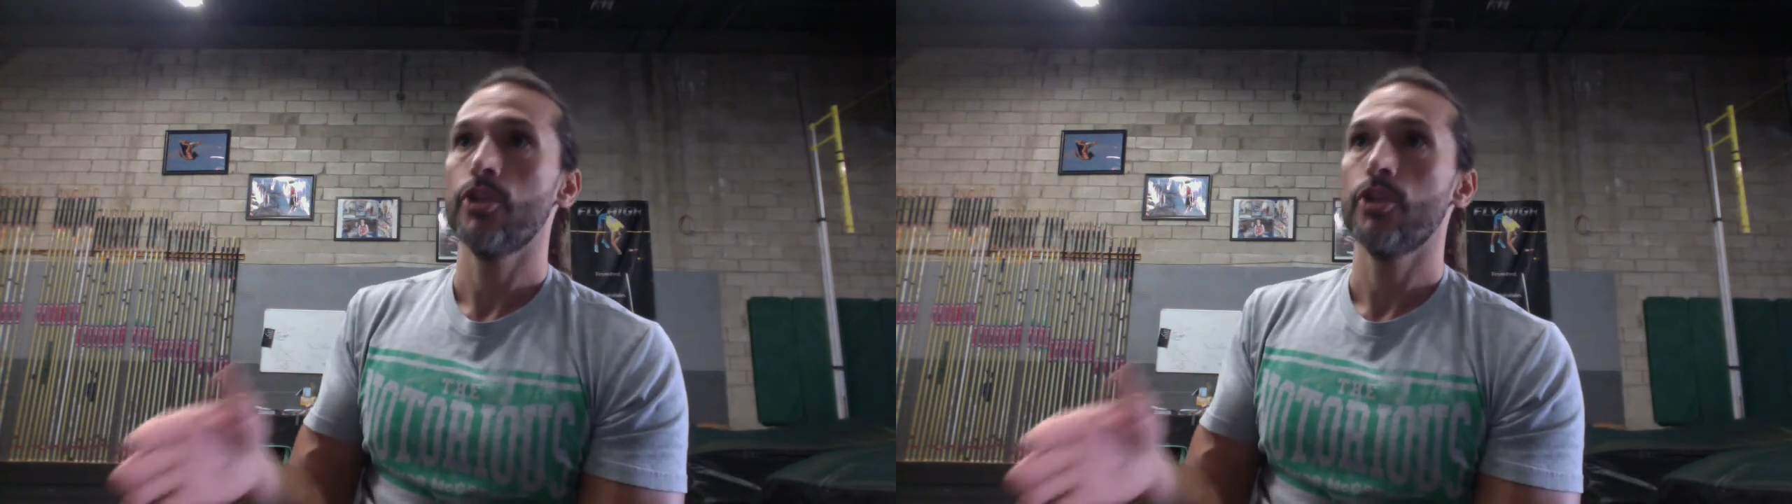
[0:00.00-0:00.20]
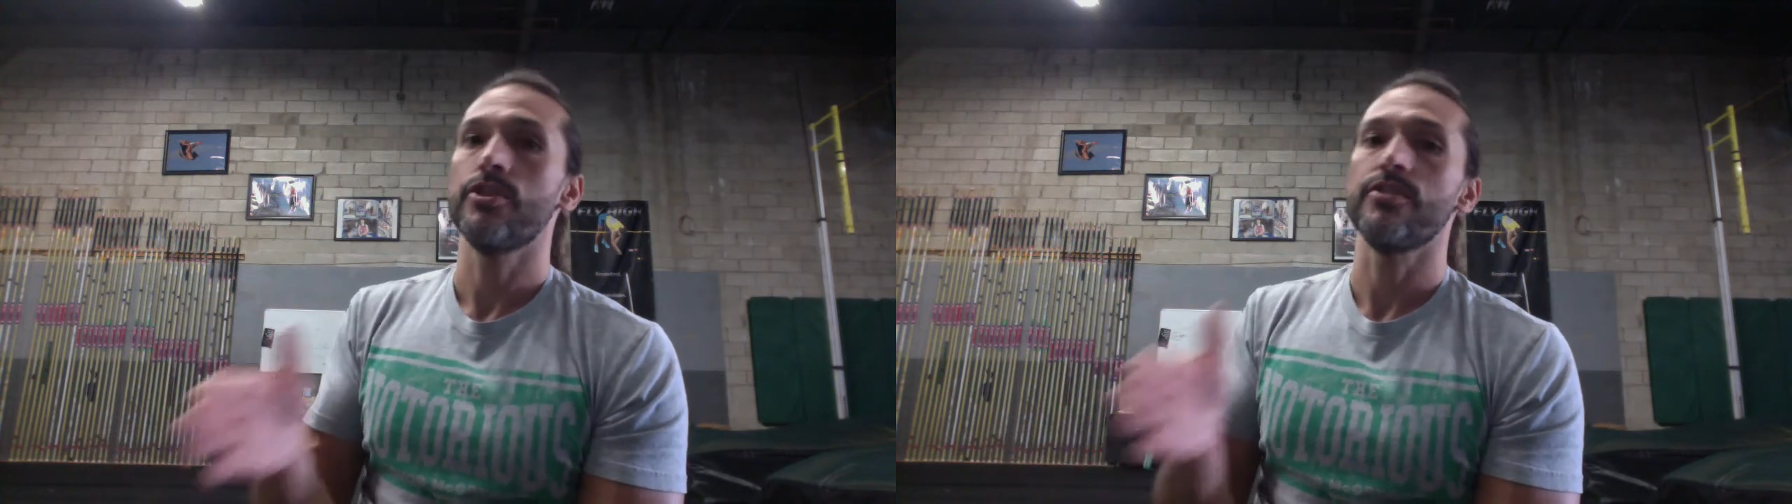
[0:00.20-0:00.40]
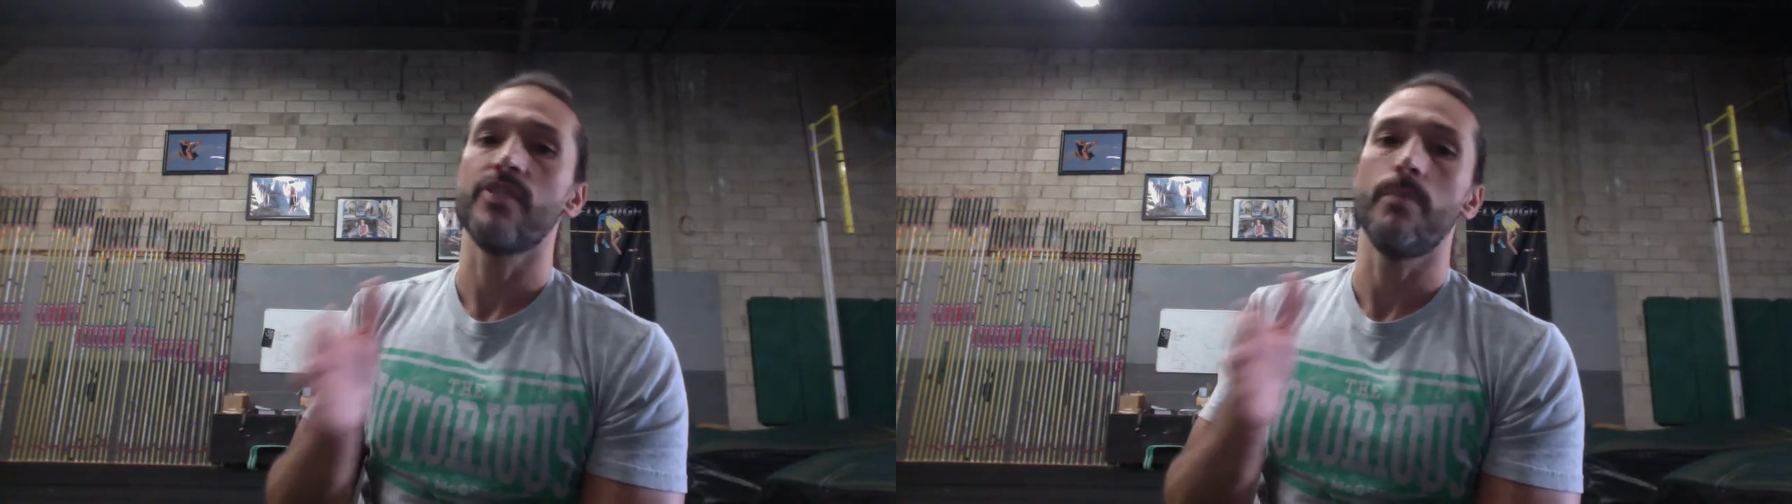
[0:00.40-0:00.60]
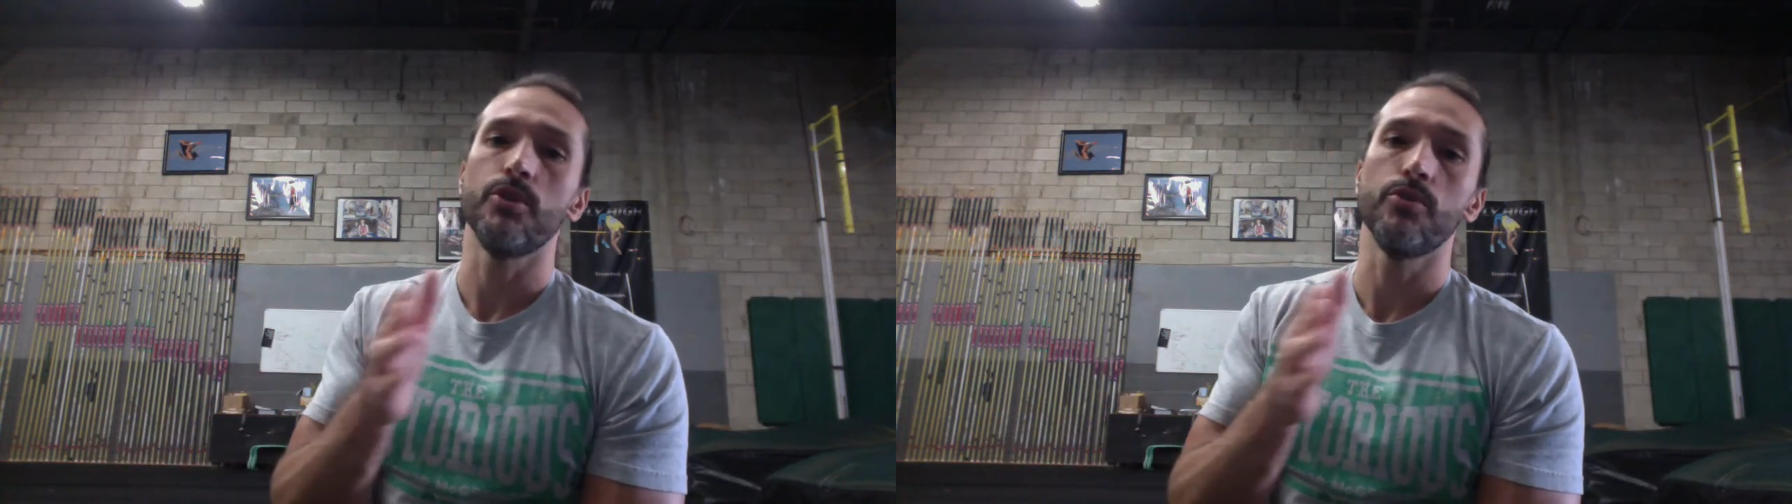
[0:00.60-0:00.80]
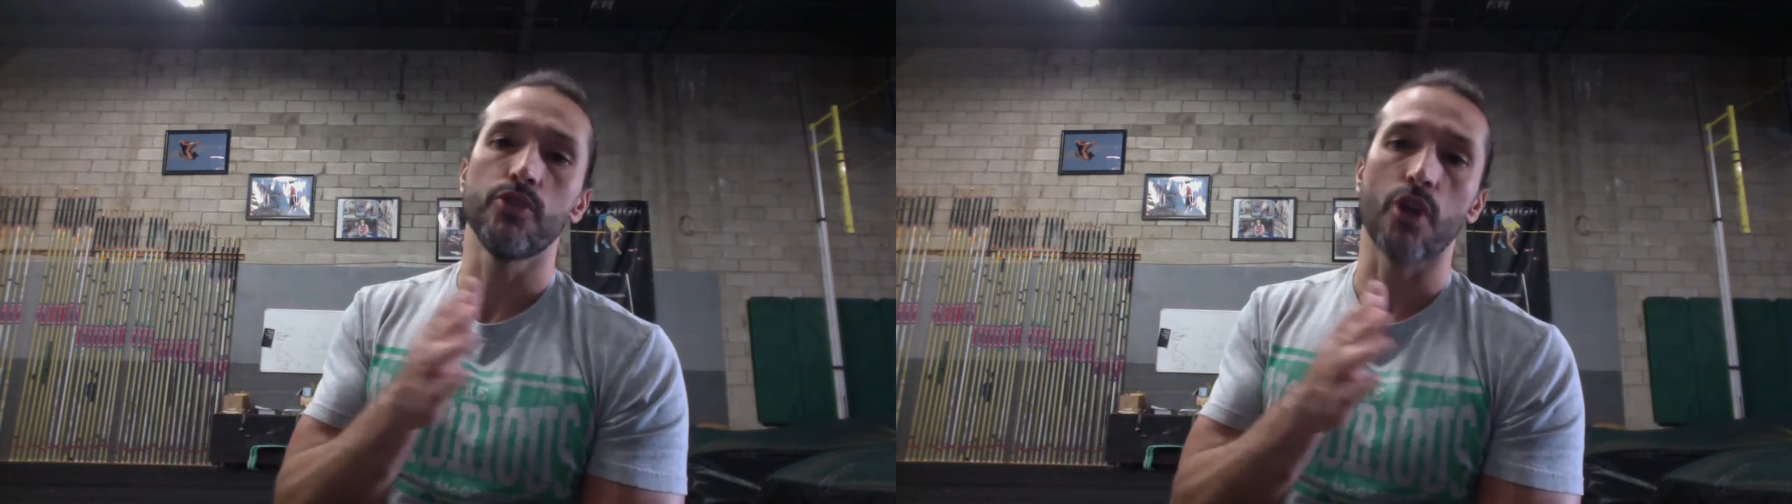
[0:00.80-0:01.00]
to someone
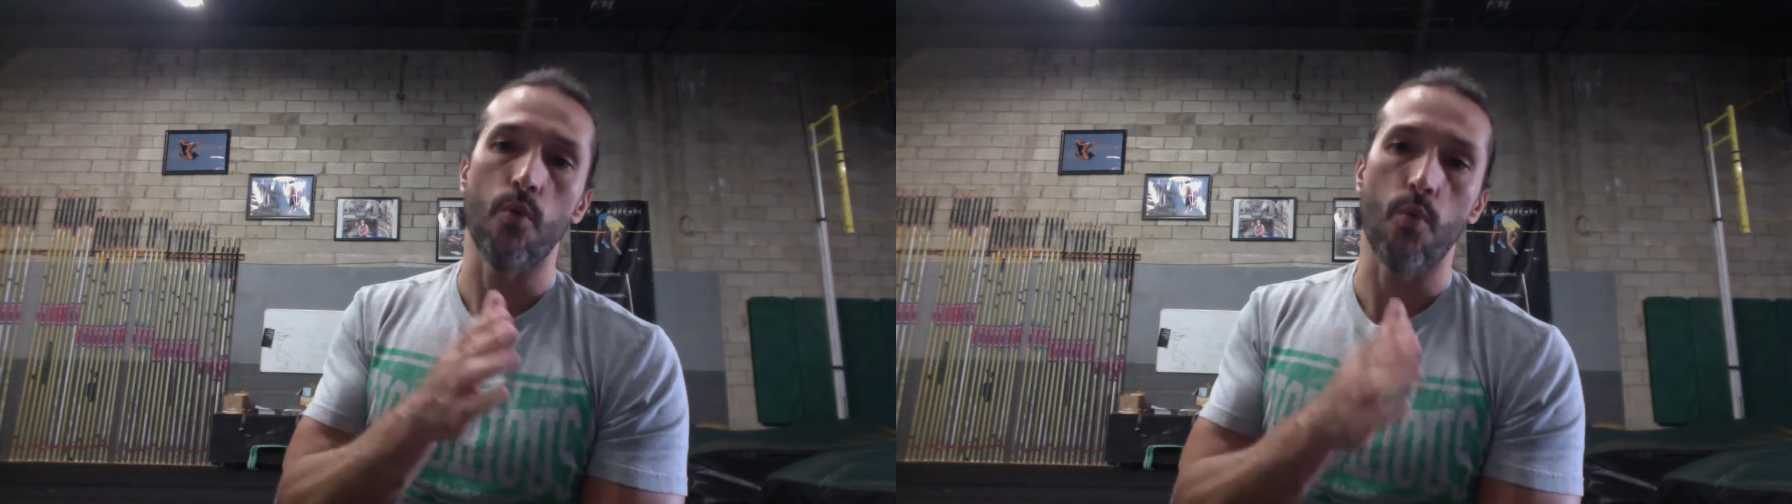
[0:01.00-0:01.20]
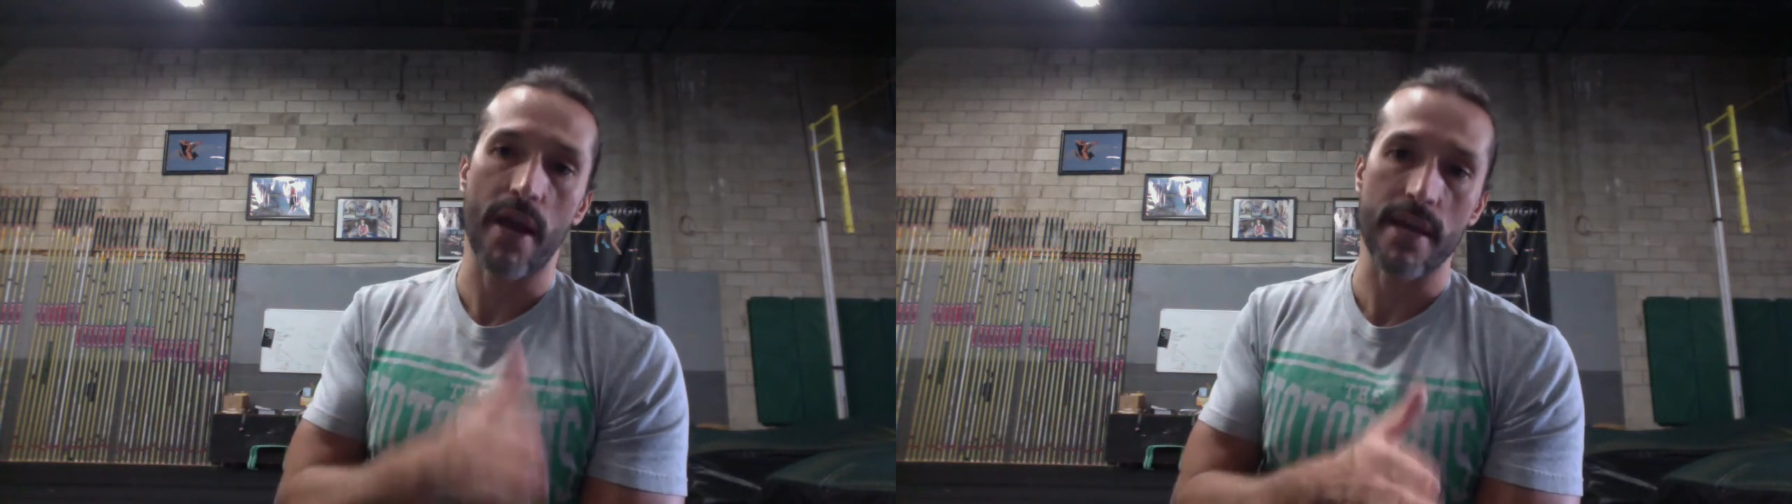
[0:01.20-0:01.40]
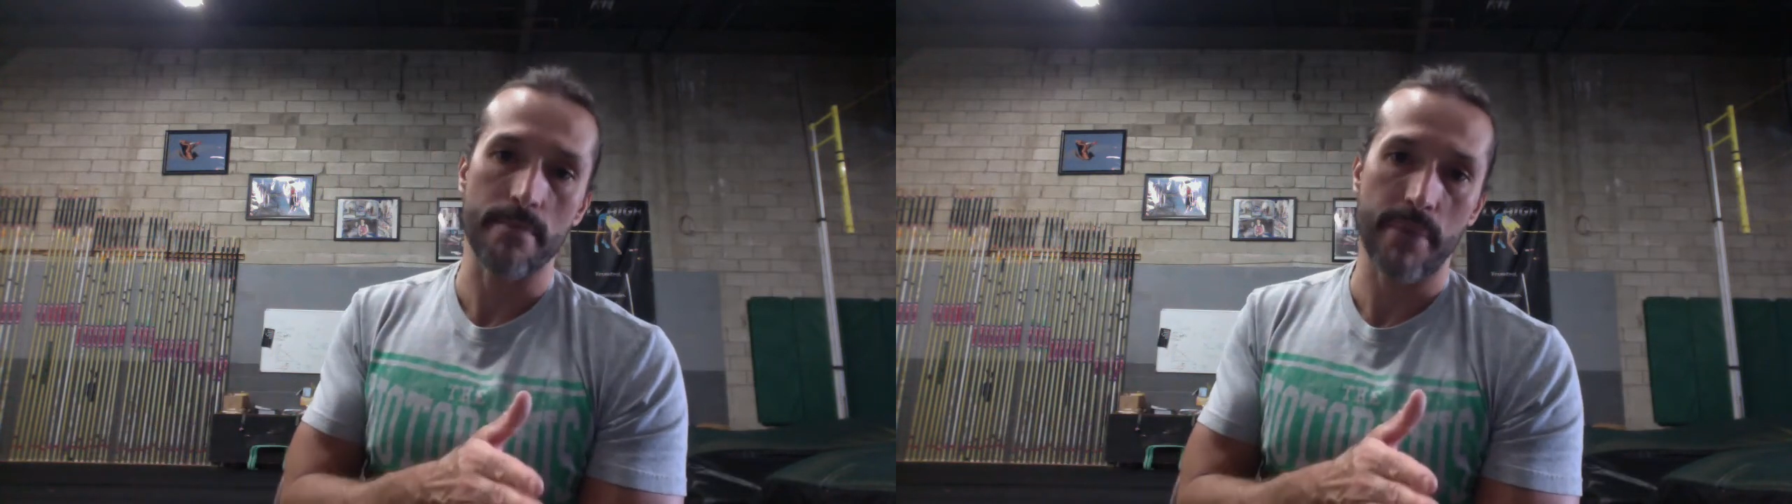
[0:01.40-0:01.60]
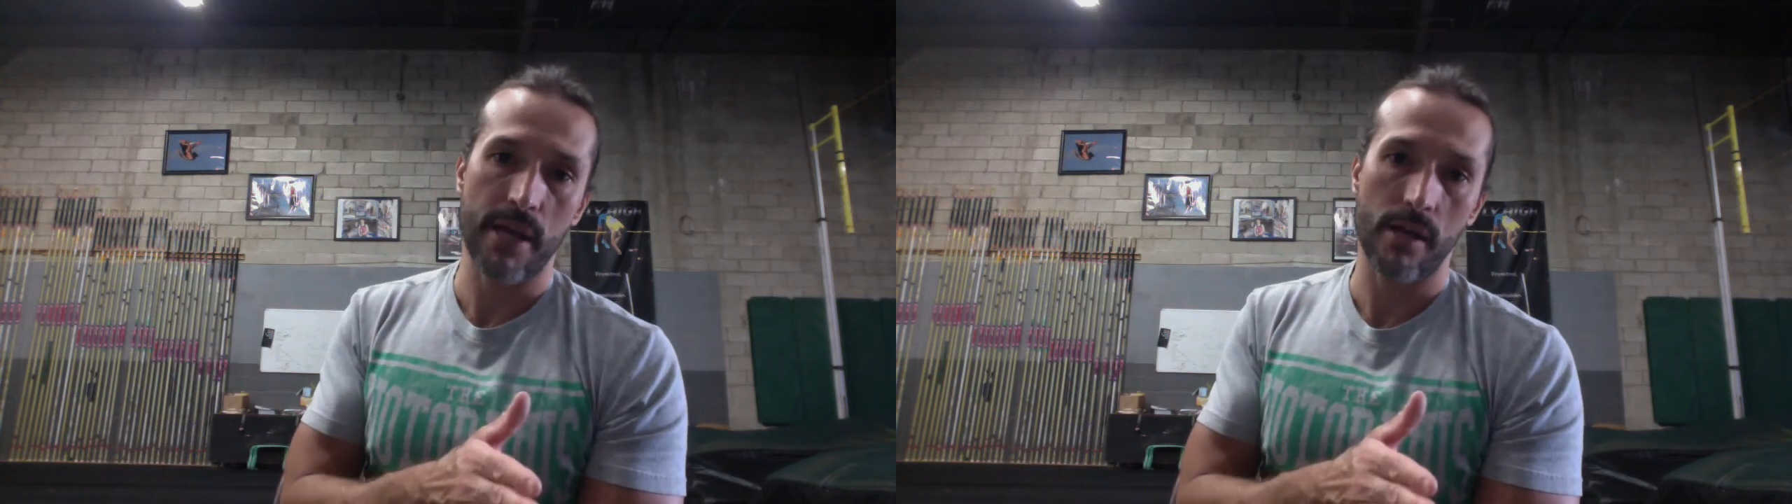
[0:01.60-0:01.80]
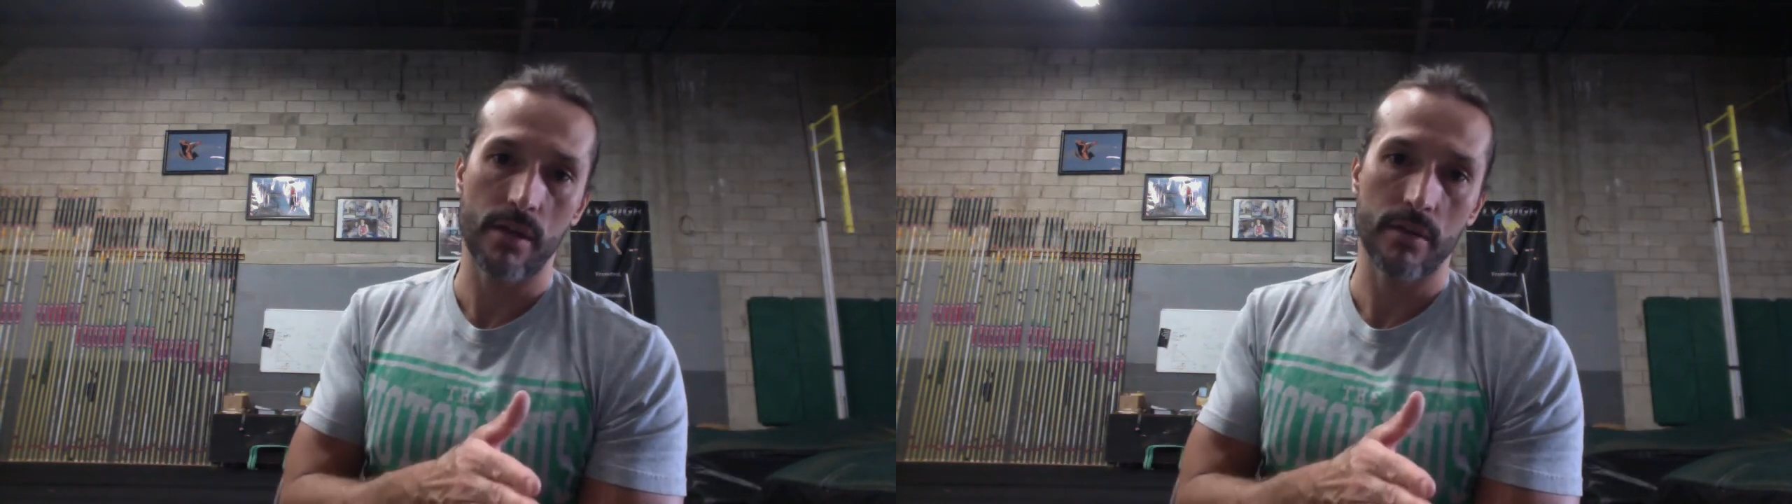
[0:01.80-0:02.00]
who's a white
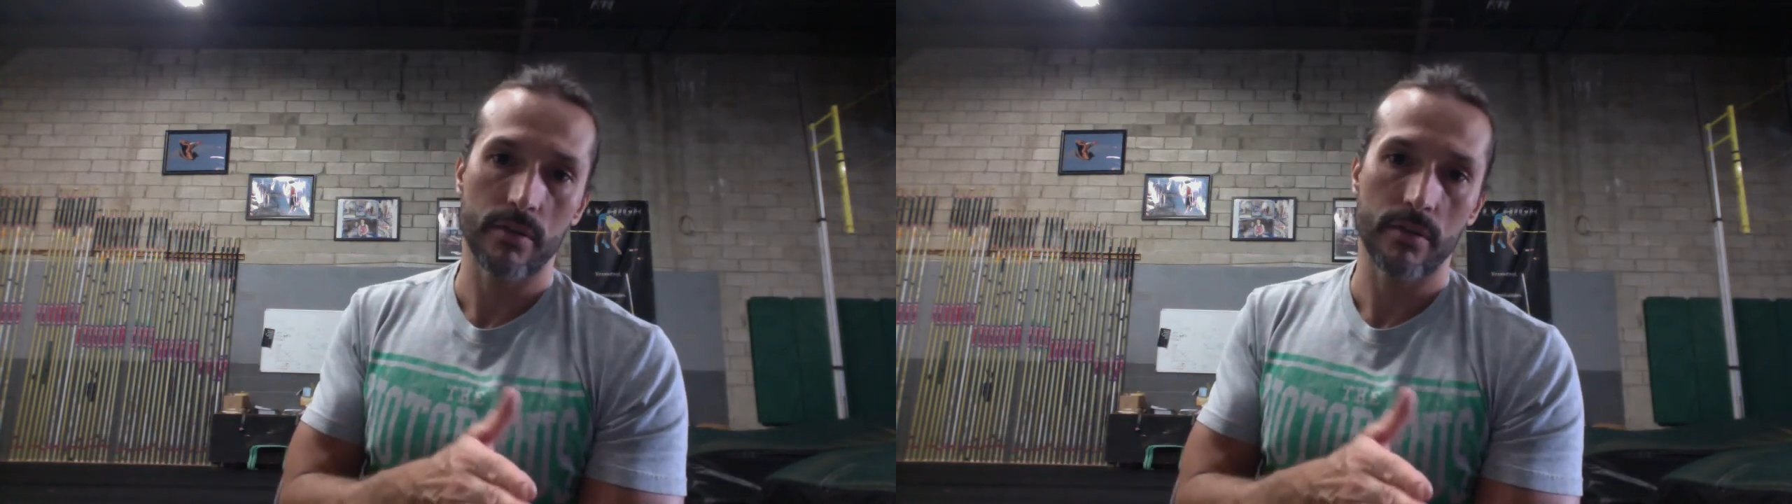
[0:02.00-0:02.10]
belt